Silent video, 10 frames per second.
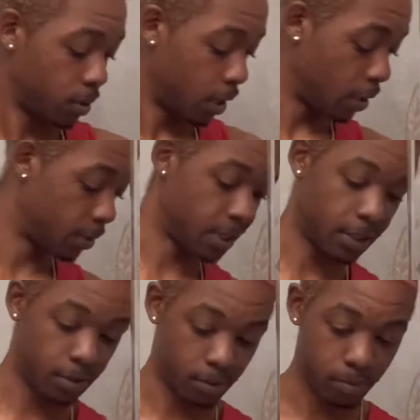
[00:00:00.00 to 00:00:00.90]
How dare
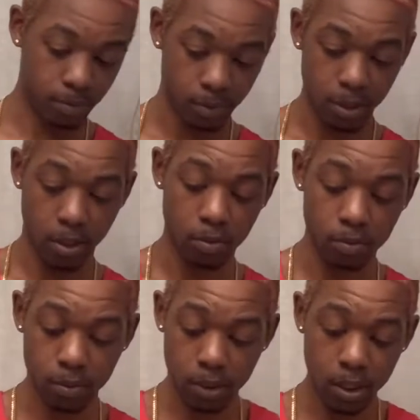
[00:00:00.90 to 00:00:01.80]
you? So
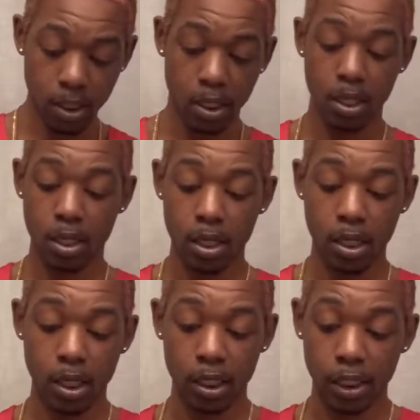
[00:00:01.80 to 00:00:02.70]

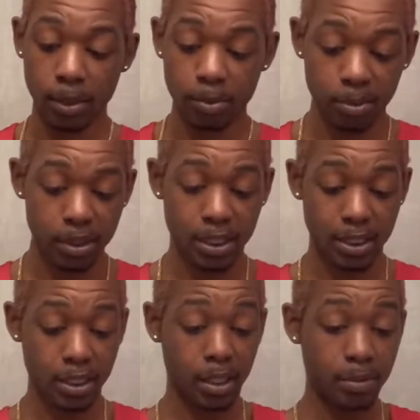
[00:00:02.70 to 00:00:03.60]
let me put these
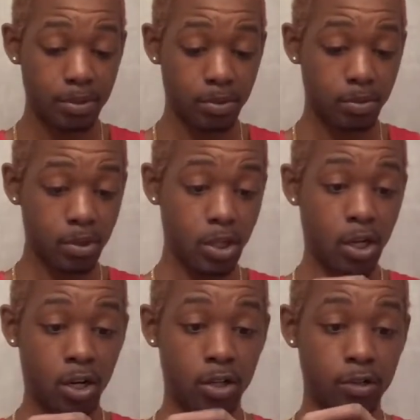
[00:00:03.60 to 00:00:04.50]
gloves on,
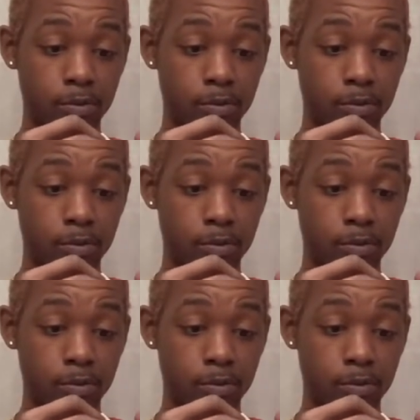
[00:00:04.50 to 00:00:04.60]
y'all.